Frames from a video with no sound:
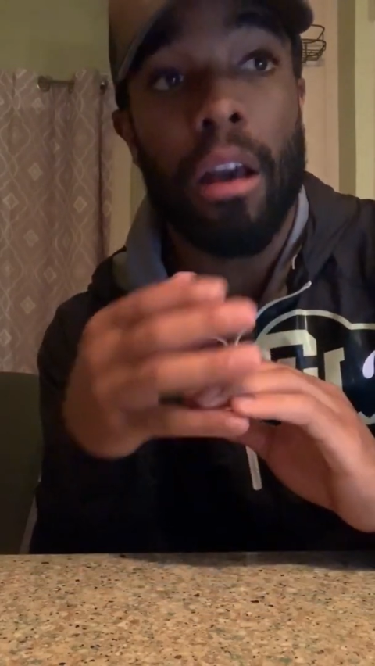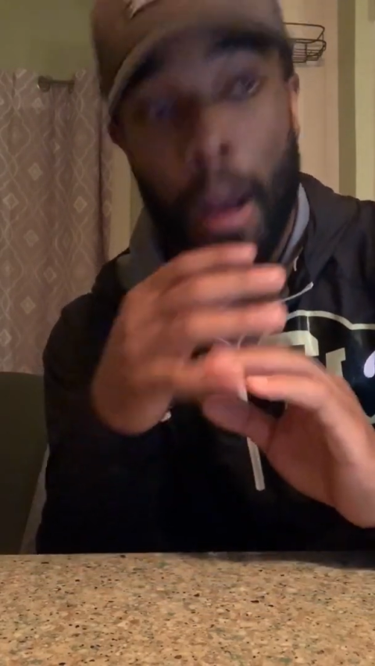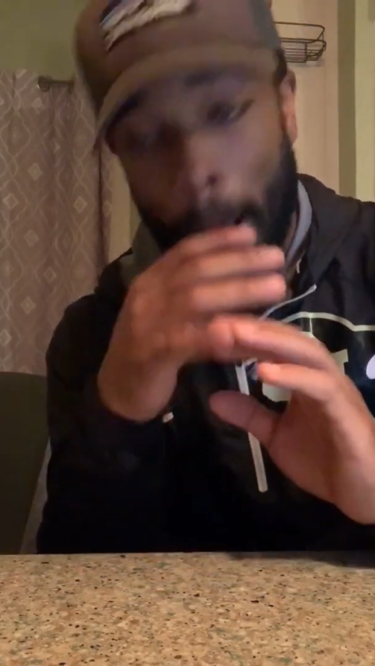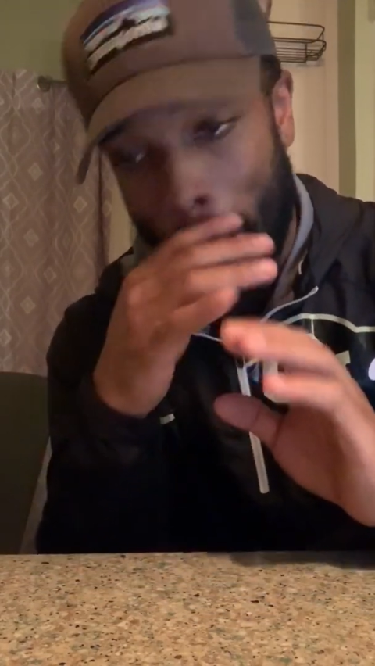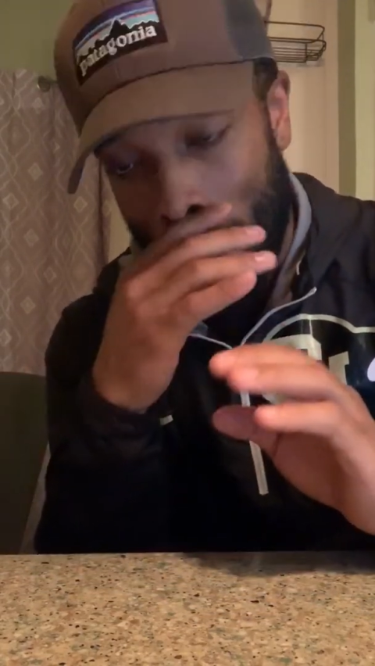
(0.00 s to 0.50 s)

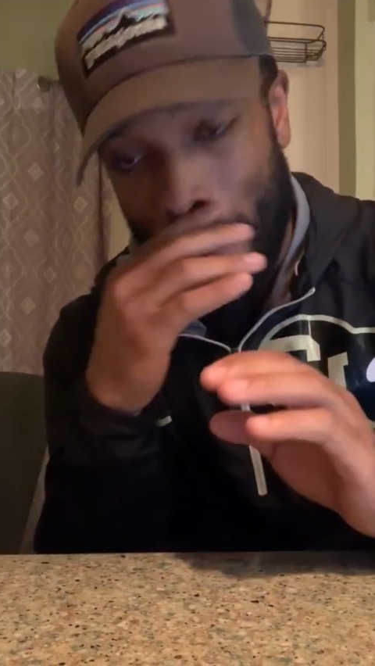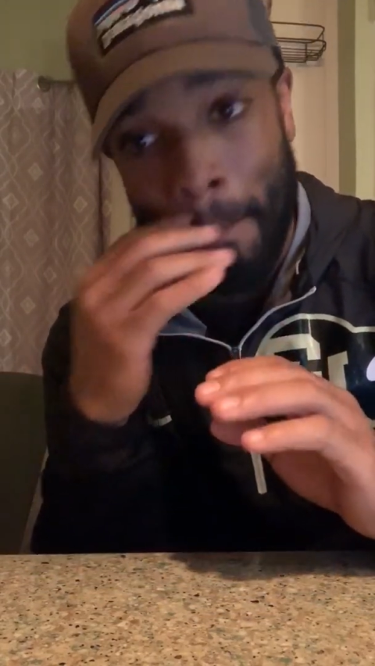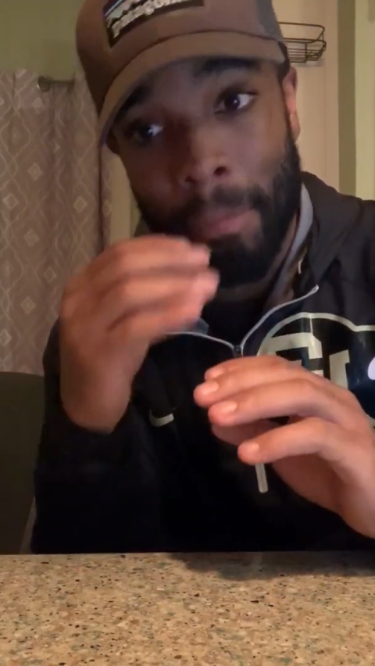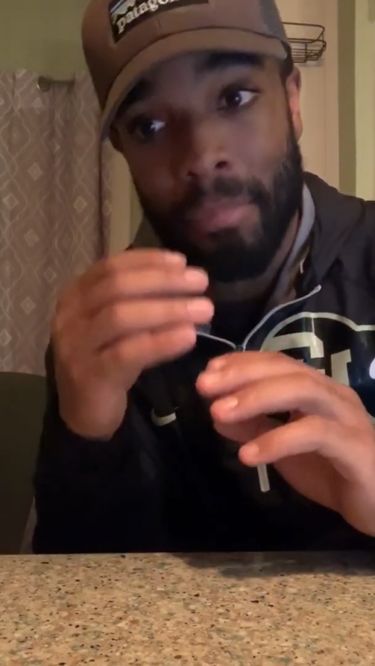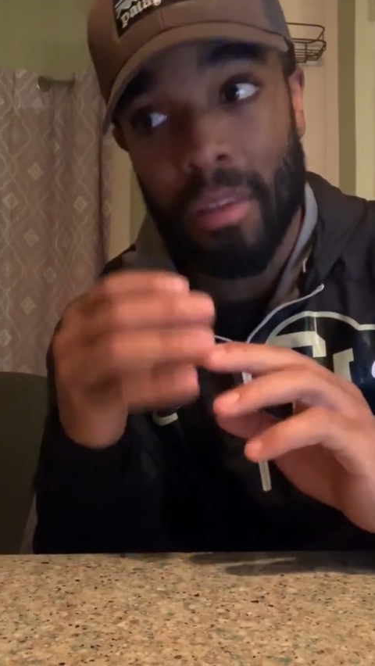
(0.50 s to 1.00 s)

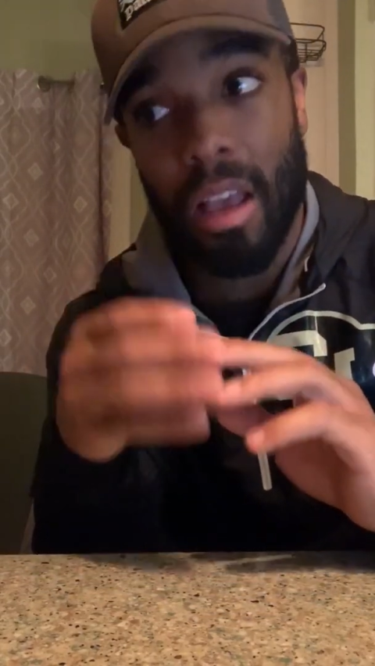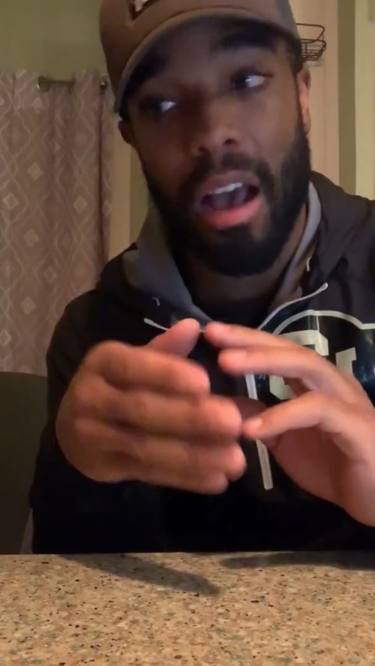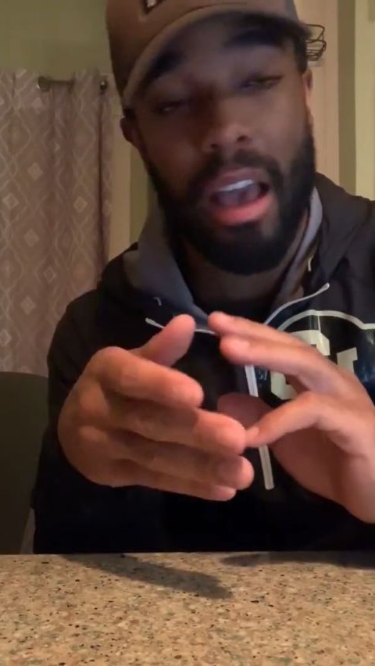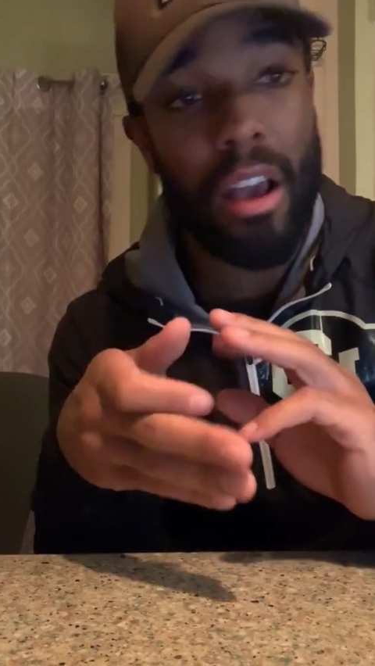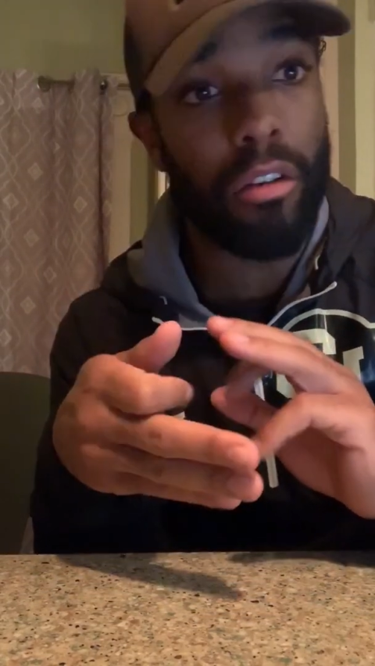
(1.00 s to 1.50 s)

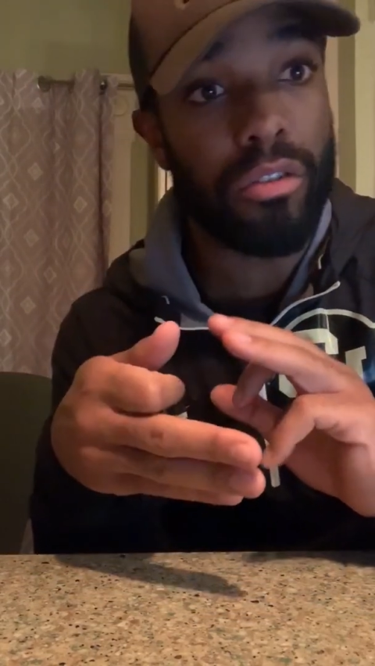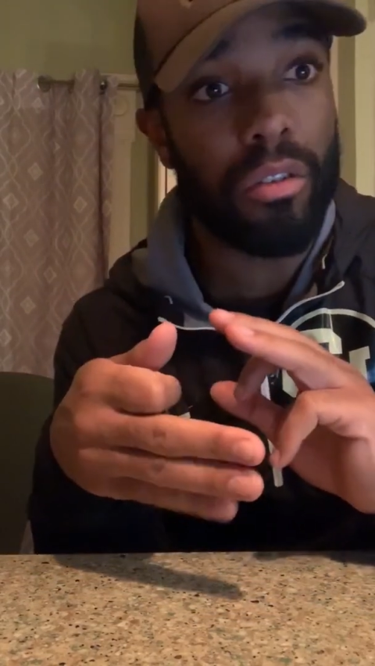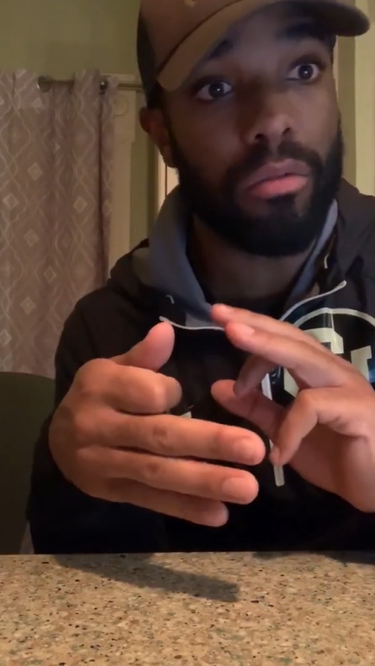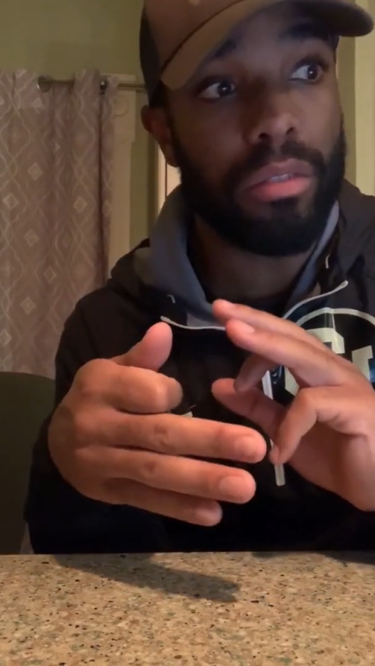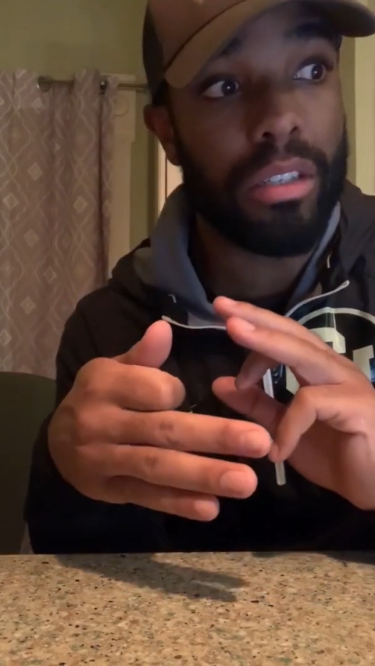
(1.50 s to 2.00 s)
I
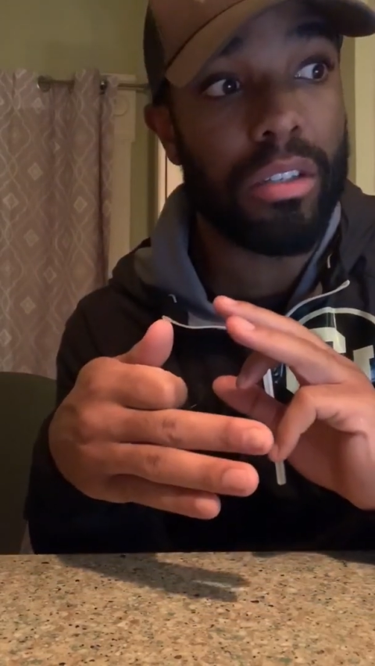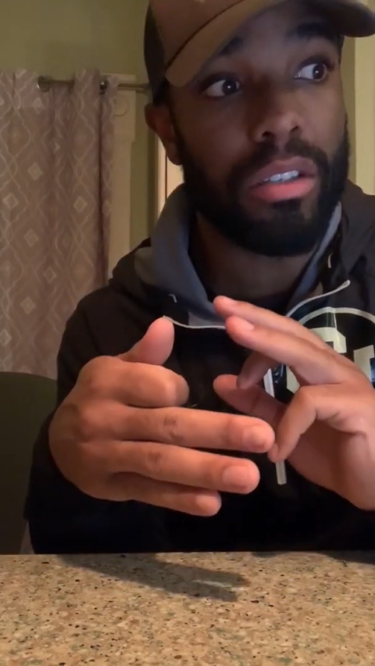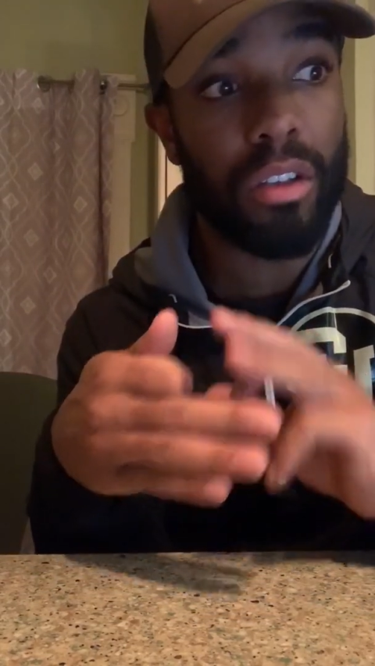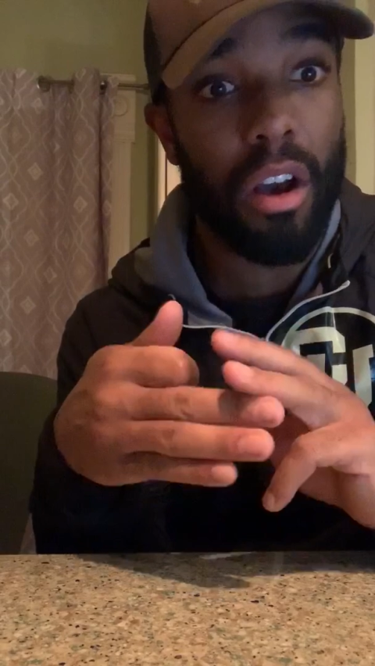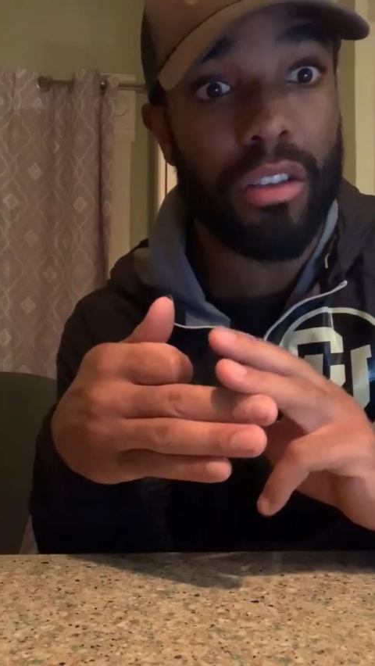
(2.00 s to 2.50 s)
also
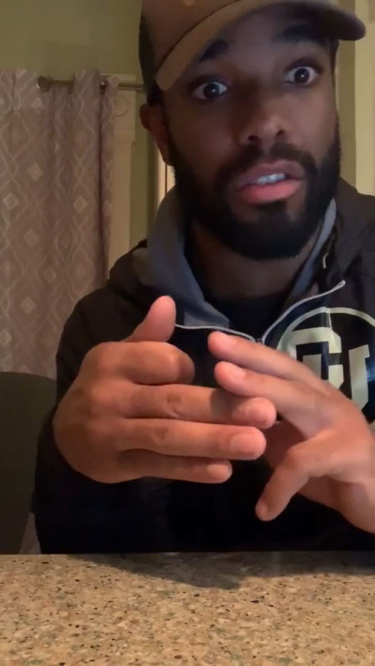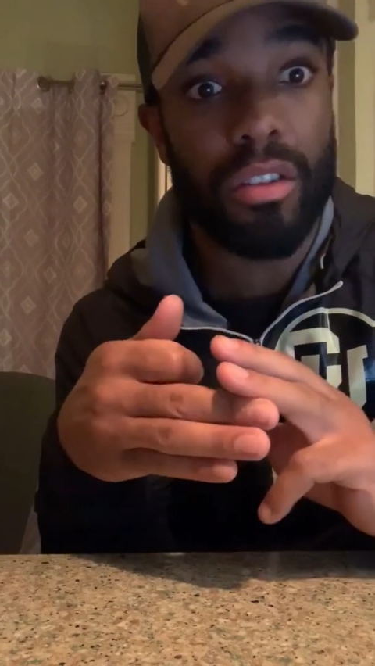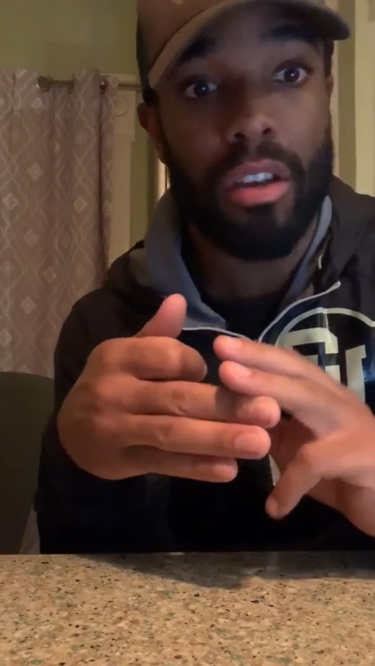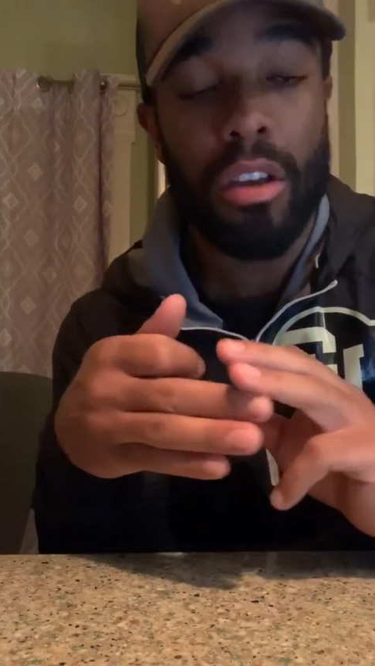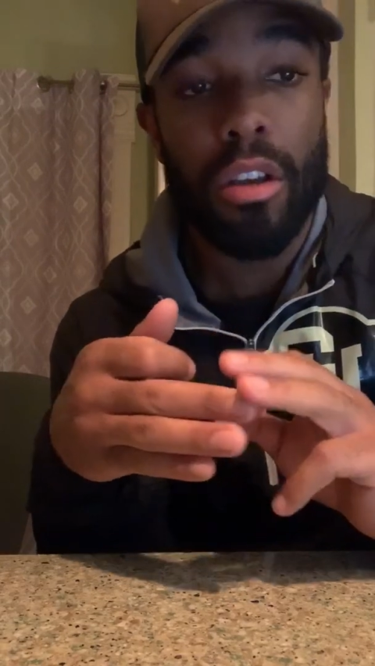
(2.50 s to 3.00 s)
discussed,